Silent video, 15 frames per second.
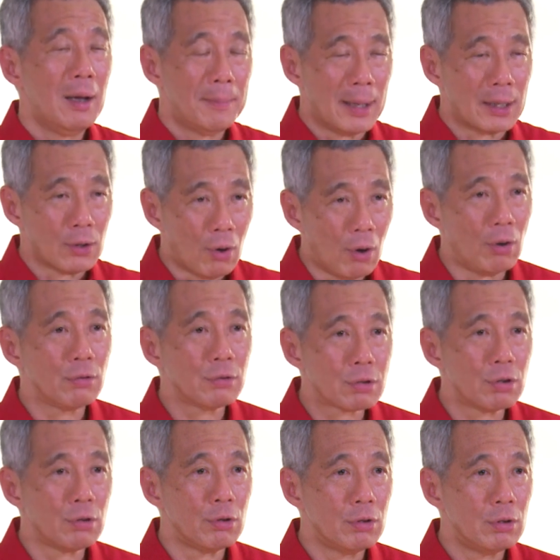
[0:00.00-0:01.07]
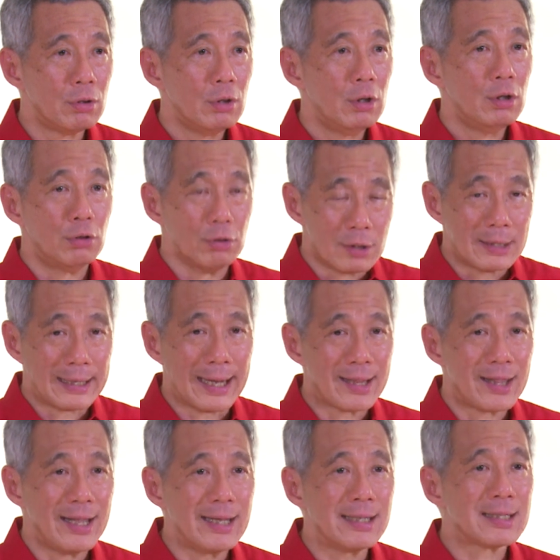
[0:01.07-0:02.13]
but also to
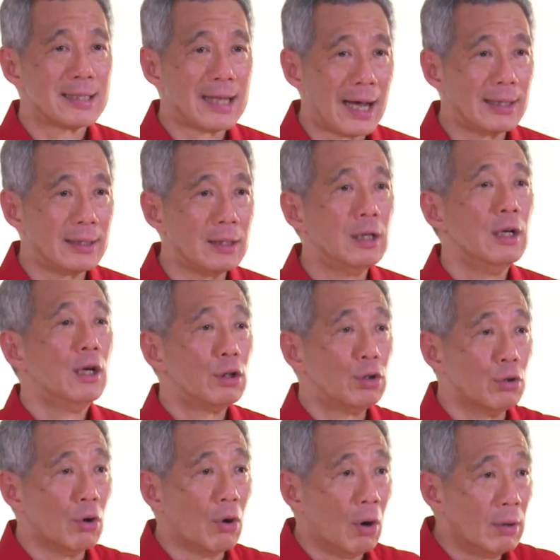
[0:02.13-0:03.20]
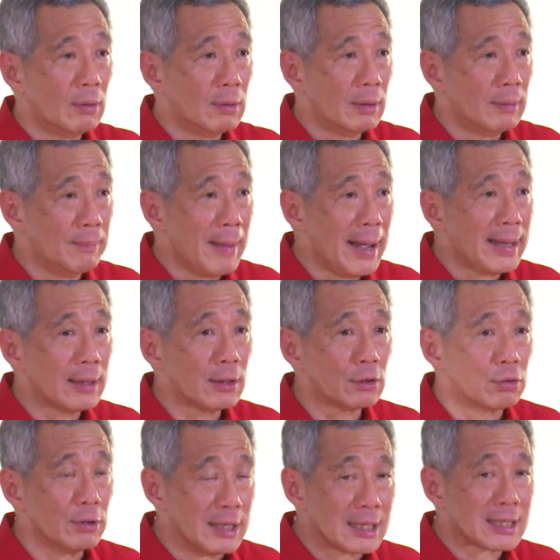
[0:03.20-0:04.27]
get things done,
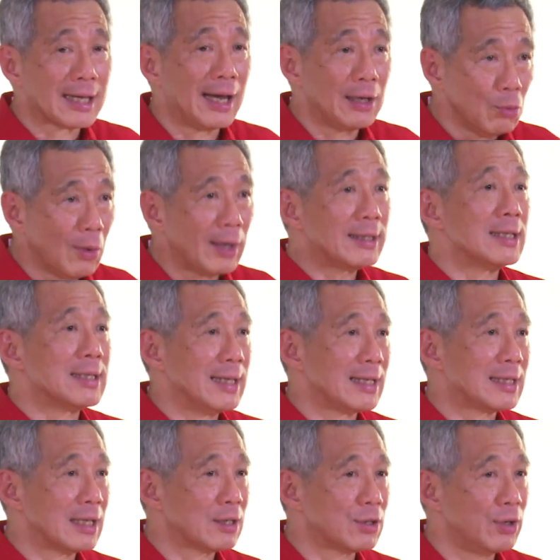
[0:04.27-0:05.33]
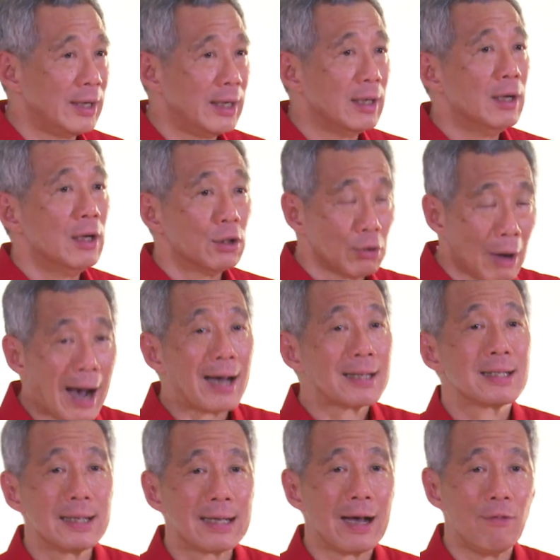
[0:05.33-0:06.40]
to decide what is necessary to
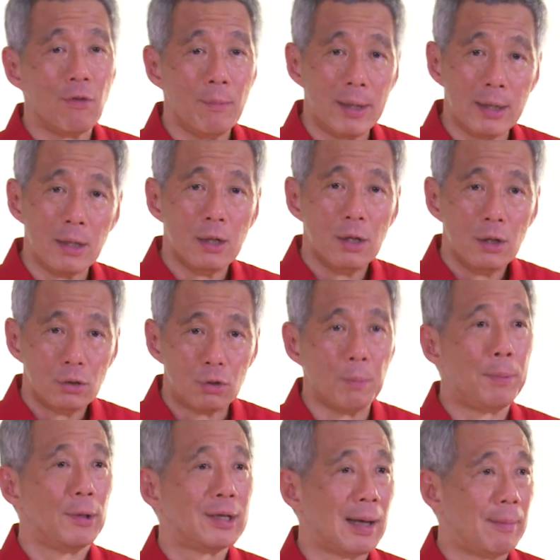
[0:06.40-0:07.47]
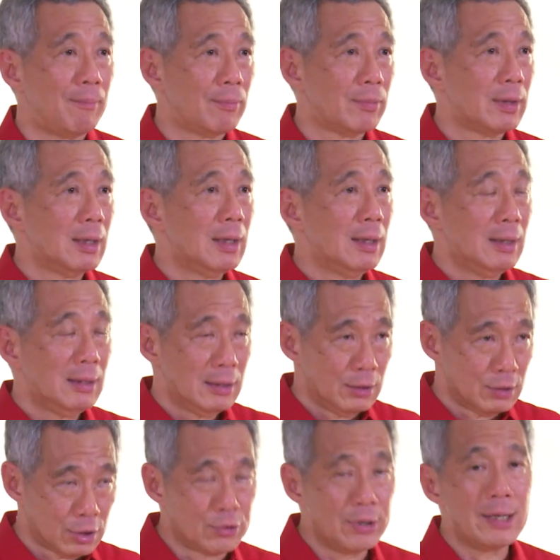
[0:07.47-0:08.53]
ask the government to put up
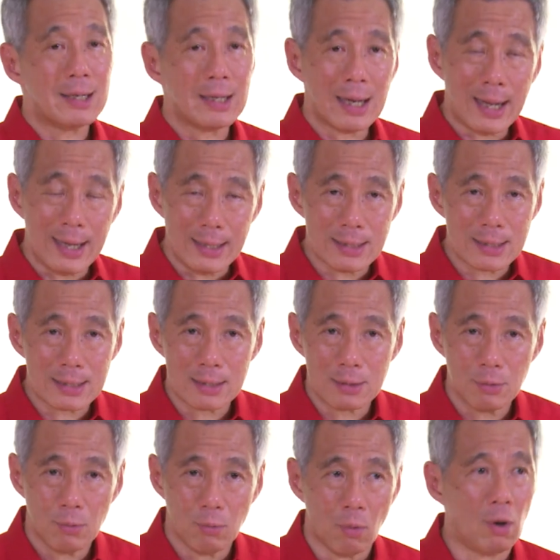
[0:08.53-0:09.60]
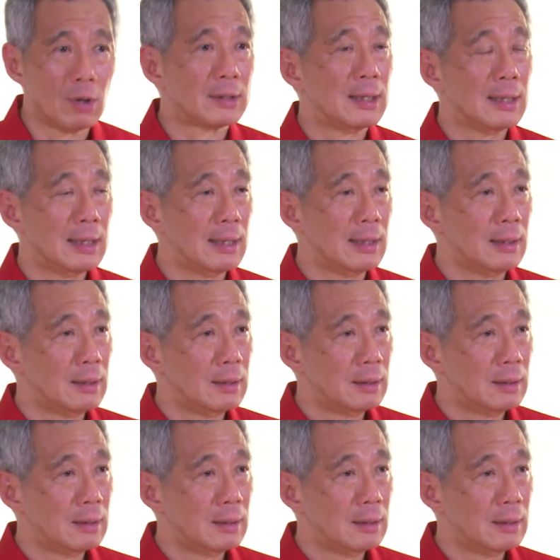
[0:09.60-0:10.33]
street lights, water,